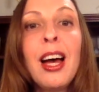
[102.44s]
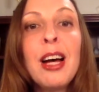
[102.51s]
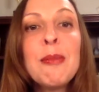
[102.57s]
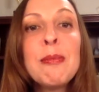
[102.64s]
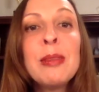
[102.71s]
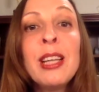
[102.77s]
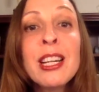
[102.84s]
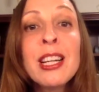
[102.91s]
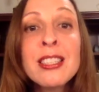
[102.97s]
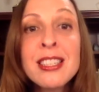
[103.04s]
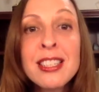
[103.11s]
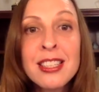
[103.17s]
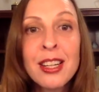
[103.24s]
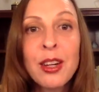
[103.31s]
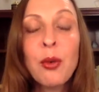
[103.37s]
And
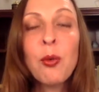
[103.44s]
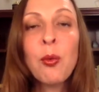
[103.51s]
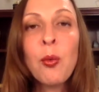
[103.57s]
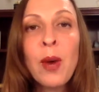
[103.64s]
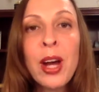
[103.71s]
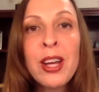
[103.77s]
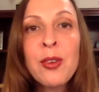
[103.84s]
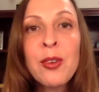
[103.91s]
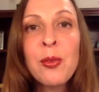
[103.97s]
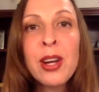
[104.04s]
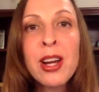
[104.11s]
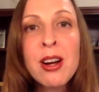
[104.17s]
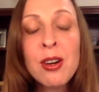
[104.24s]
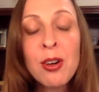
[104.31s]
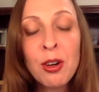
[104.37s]
plus, when we
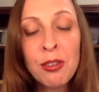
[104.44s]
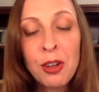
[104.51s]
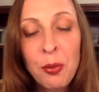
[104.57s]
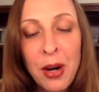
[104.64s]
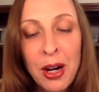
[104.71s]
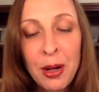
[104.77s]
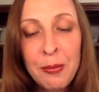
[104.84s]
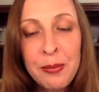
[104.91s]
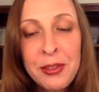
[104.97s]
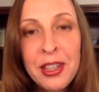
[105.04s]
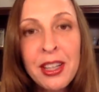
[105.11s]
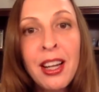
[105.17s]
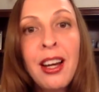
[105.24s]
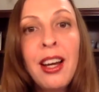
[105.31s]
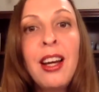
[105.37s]
are overwhelmed,
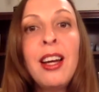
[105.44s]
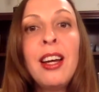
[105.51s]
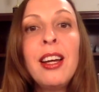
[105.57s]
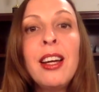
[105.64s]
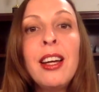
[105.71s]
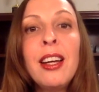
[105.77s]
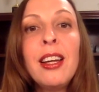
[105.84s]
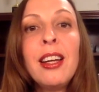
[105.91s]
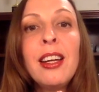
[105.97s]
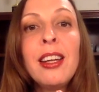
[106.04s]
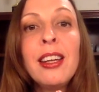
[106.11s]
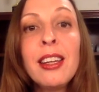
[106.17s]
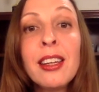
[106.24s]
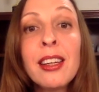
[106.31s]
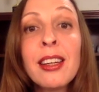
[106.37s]

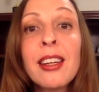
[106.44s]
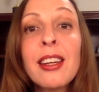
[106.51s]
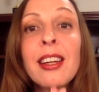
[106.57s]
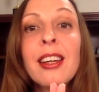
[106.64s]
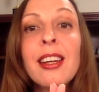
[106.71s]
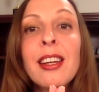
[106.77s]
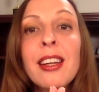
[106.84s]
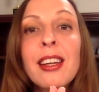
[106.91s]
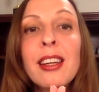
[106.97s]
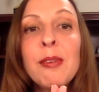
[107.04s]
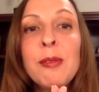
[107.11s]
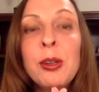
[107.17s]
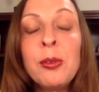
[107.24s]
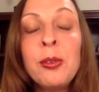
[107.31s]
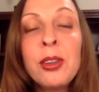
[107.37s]
it can
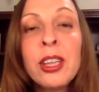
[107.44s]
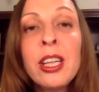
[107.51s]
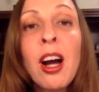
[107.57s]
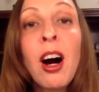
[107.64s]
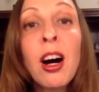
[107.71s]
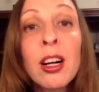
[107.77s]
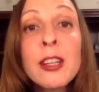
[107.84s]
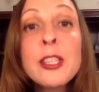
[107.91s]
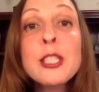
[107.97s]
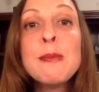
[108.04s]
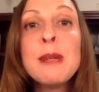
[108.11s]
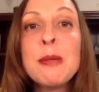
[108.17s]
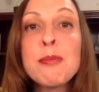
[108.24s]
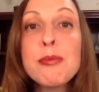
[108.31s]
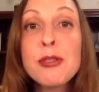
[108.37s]
be really hard to
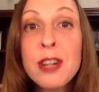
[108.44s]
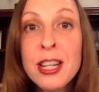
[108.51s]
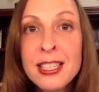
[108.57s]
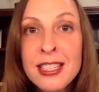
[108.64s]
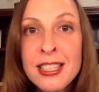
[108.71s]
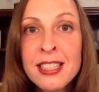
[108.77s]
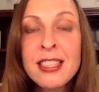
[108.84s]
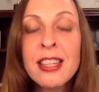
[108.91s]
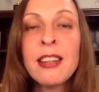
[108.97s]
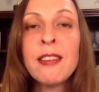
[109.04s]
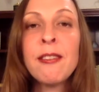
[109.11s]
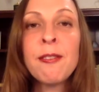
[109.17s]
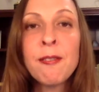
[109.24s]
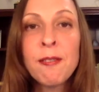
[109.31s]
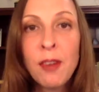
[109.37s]
be present
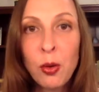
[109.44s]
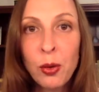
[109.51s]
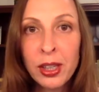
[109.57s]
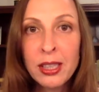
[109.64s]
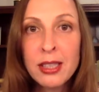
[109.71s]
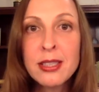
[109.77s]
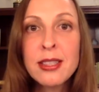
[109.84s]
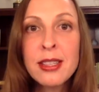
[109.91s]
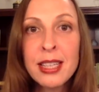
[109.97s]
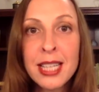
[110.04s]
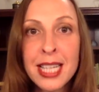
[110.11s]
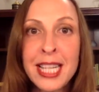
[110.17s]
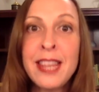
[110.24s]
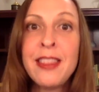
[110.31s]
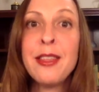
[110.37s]
and focused
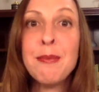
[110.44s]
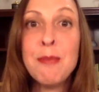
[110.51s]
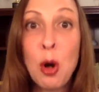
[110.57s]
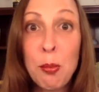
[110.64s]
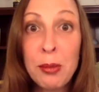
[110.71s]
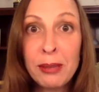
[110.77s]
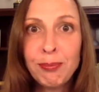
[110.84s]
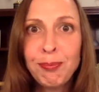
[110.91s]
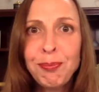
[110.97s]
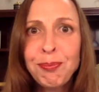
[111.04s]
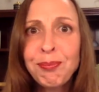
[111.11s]
in the moment.